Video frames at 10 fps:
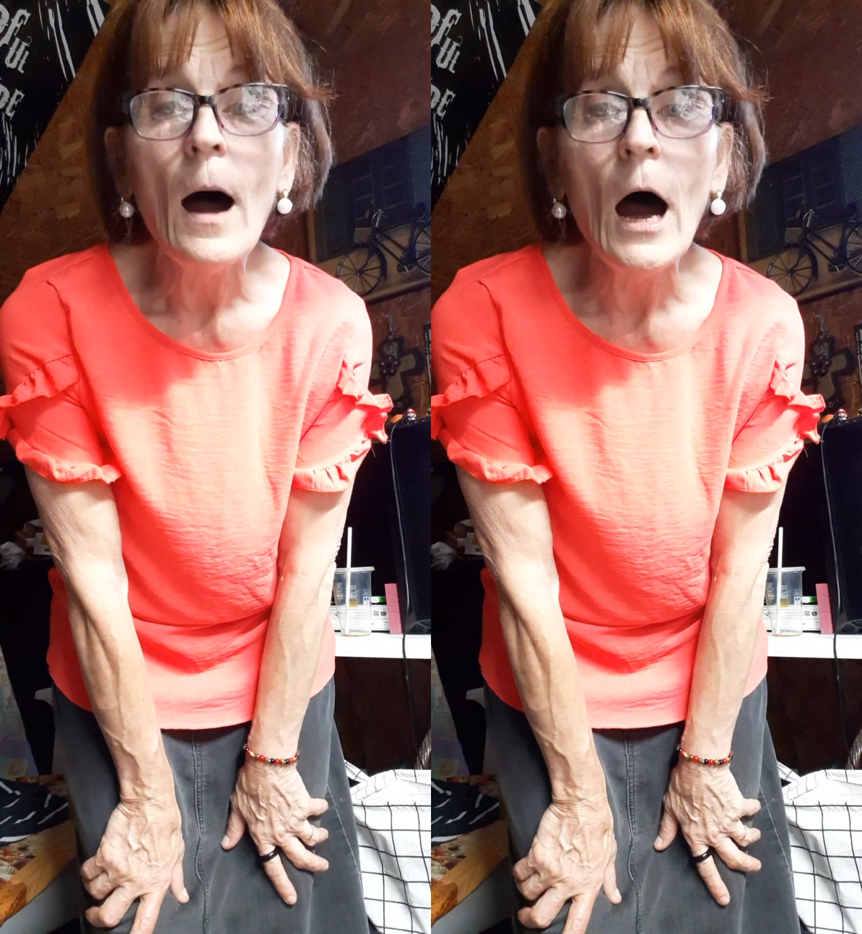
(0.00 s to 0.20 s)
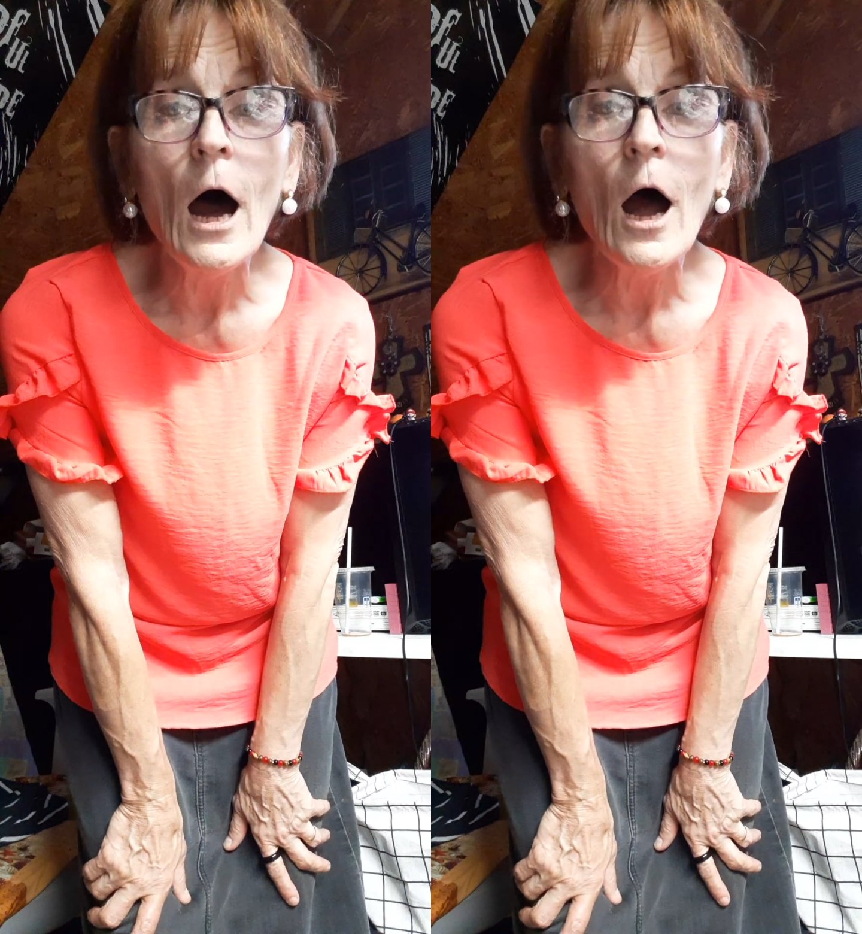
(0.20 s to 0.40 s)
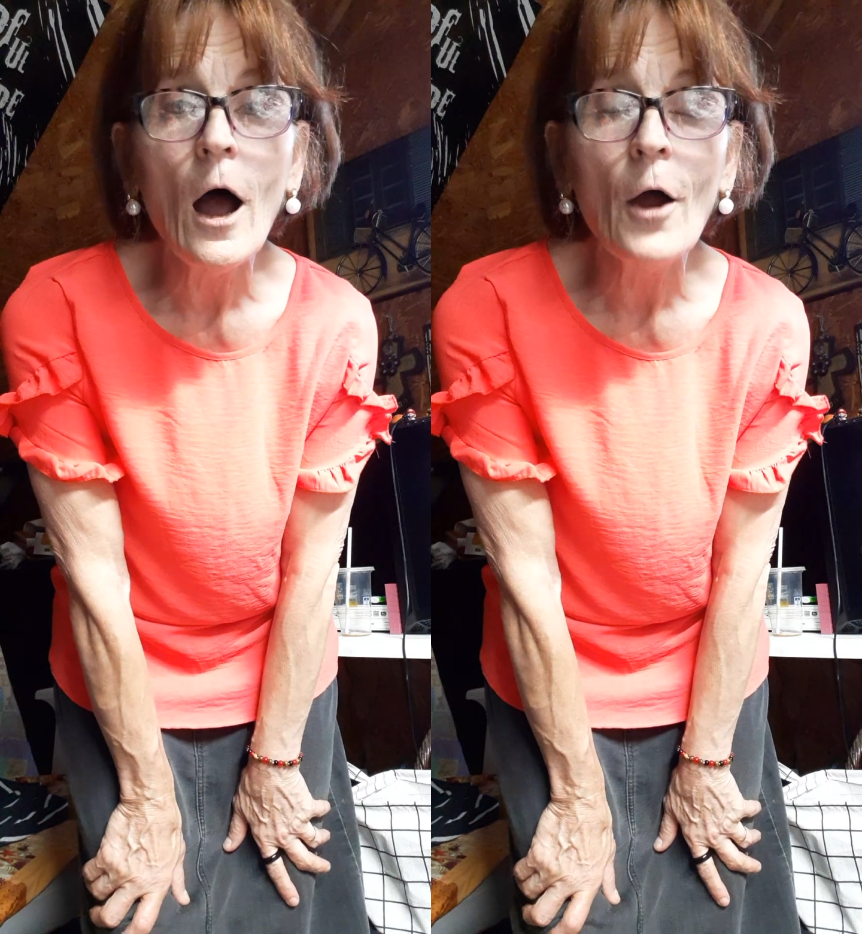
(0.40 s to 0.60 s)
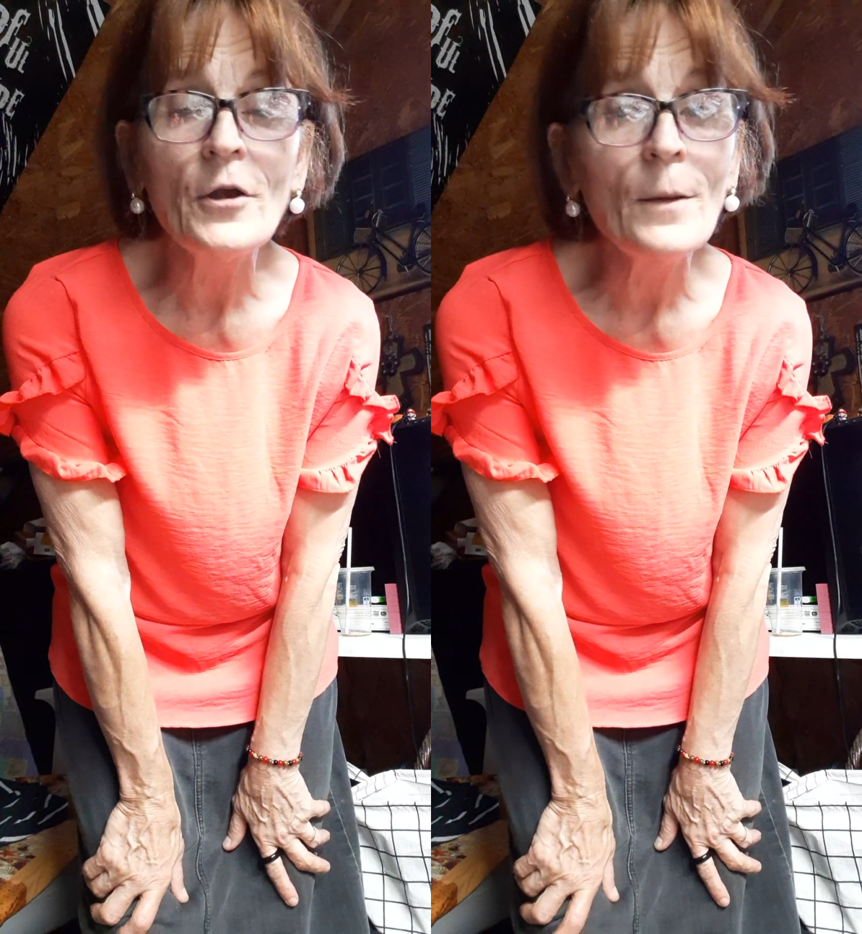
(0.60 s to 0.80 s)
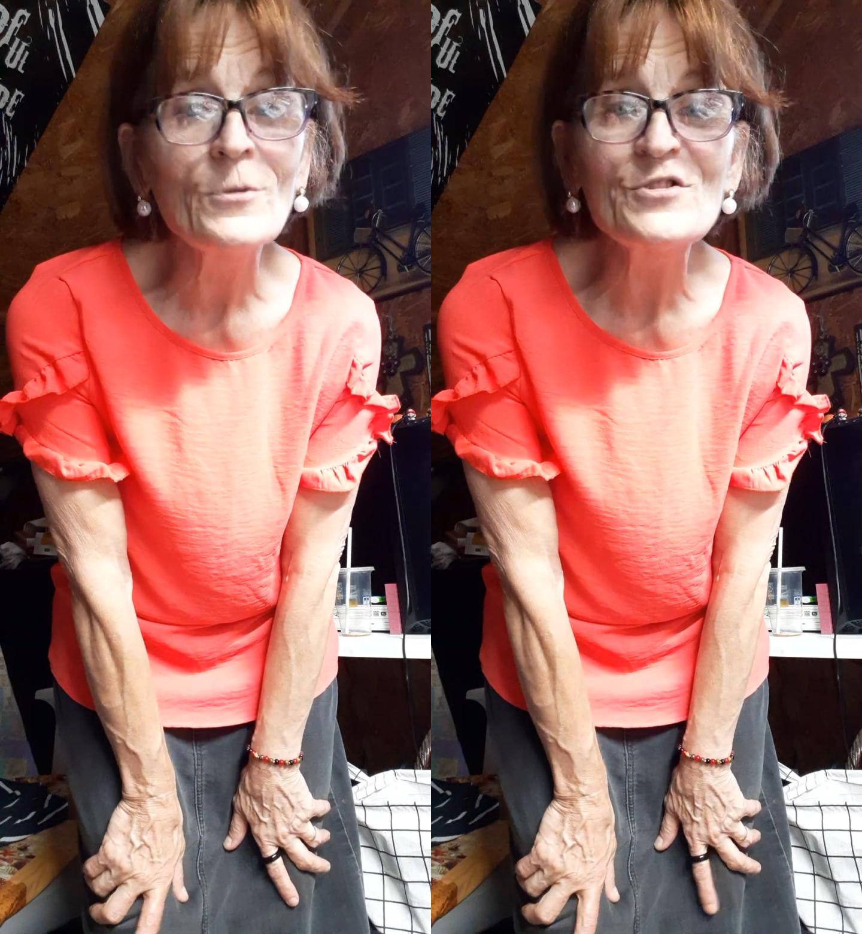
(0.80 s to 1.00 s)
Uh, our
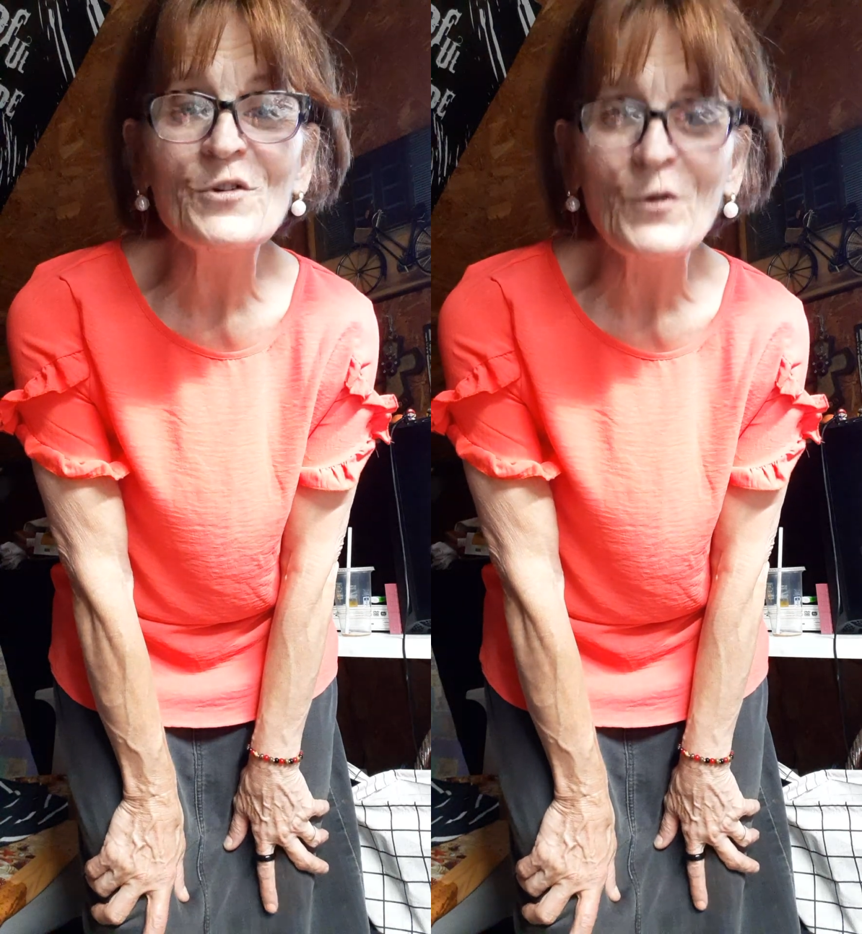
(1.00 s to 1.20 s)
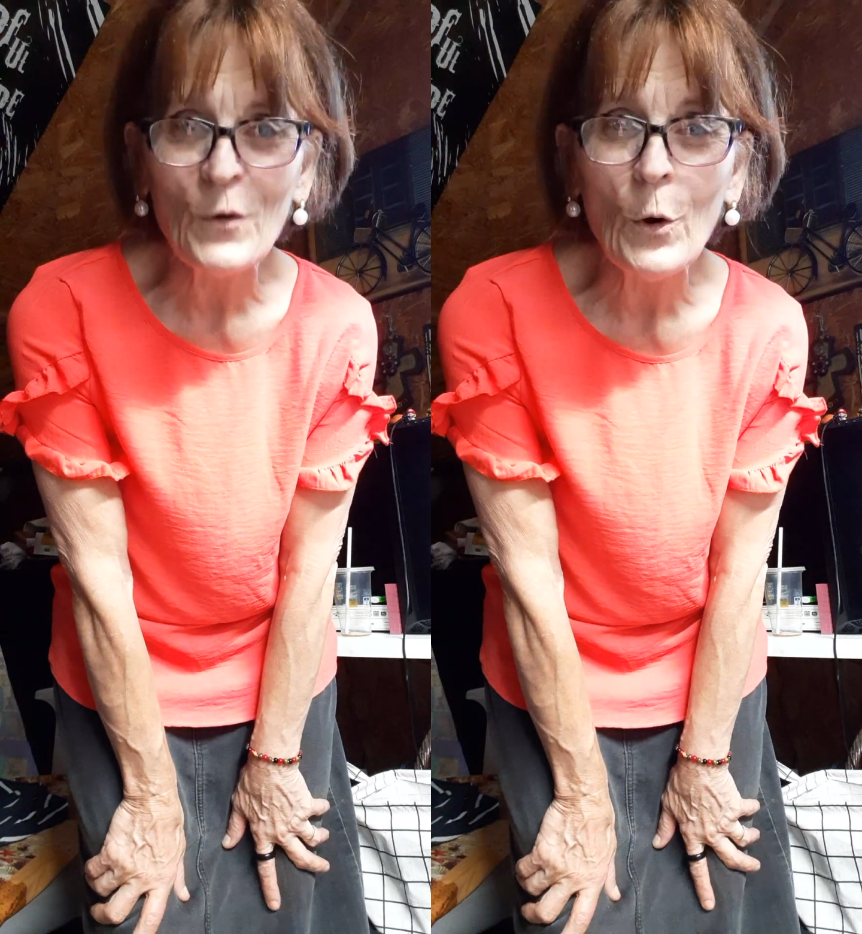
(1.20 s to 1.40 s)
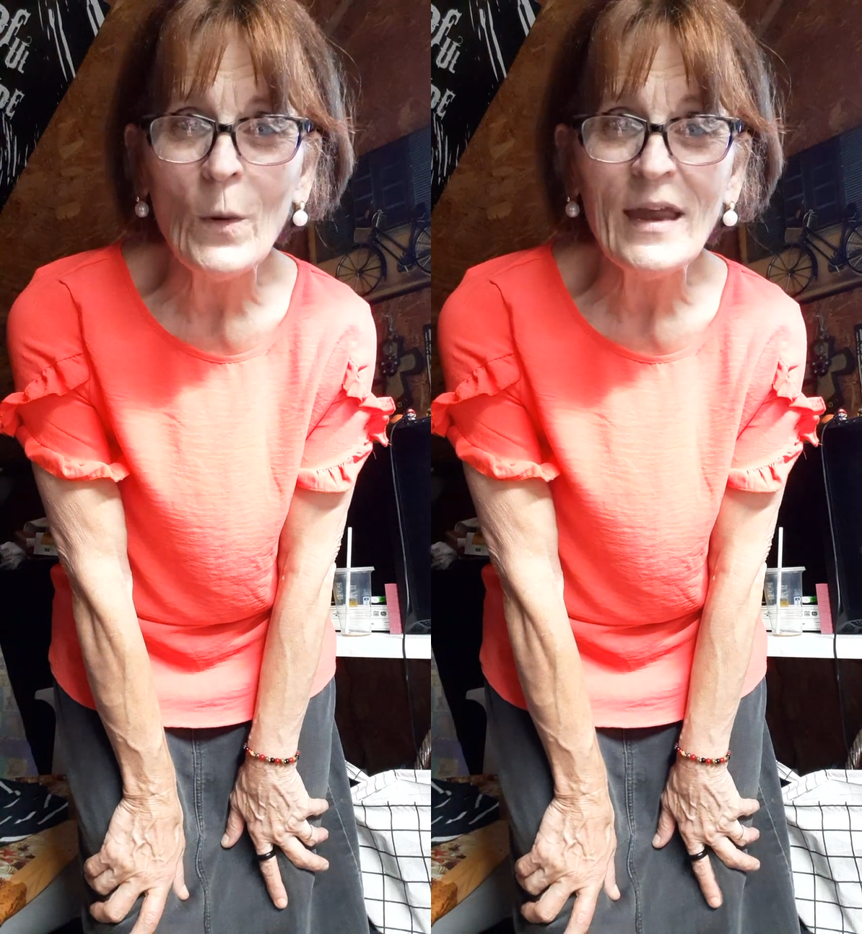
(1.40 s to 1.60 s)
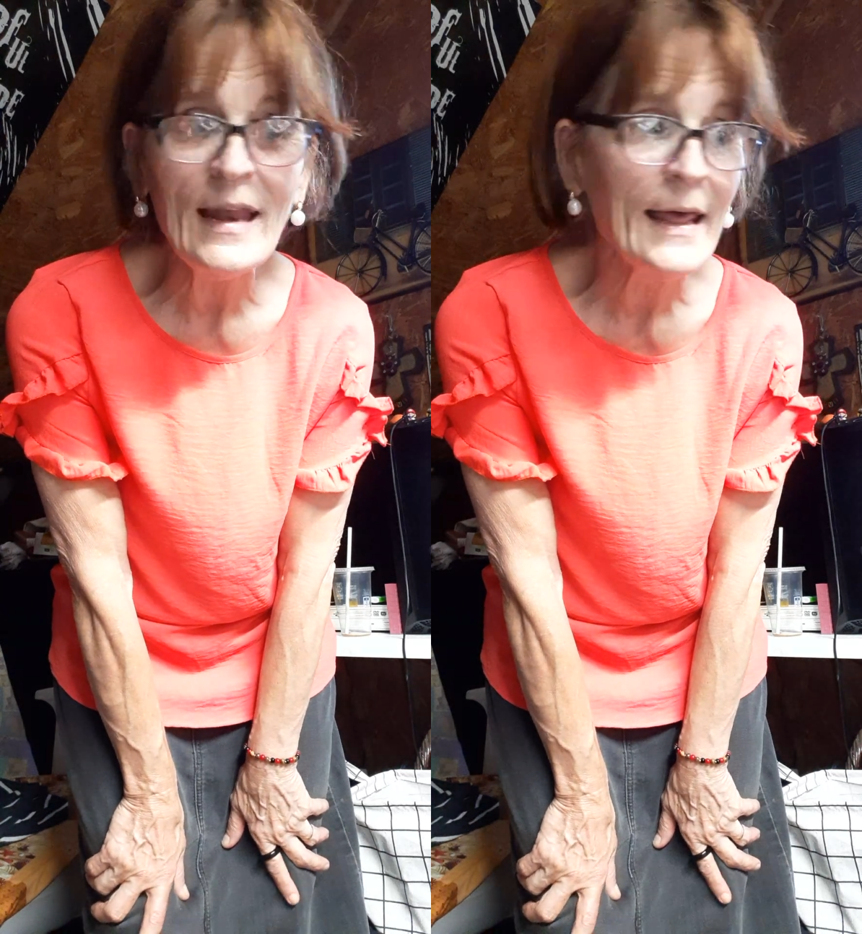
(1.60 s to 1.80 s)
numbers are growing.